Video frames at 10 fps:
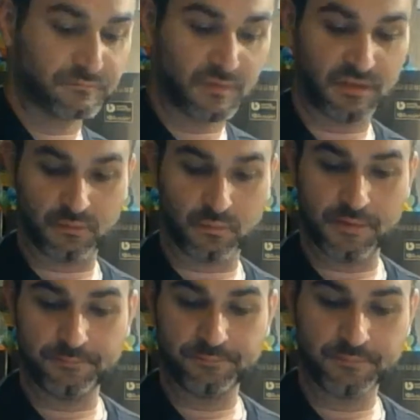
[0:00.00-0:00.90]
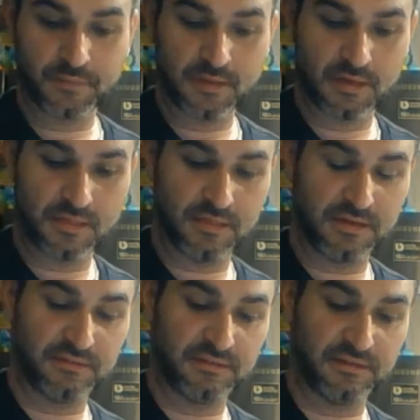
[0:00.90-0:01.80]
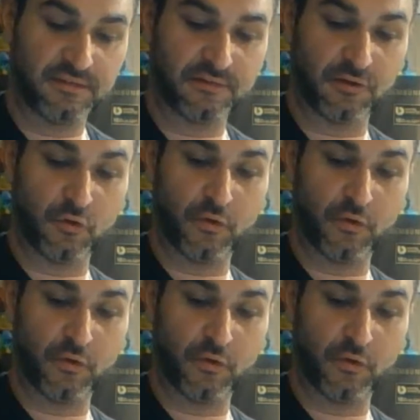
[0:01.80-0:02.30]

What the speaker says: This one. This is our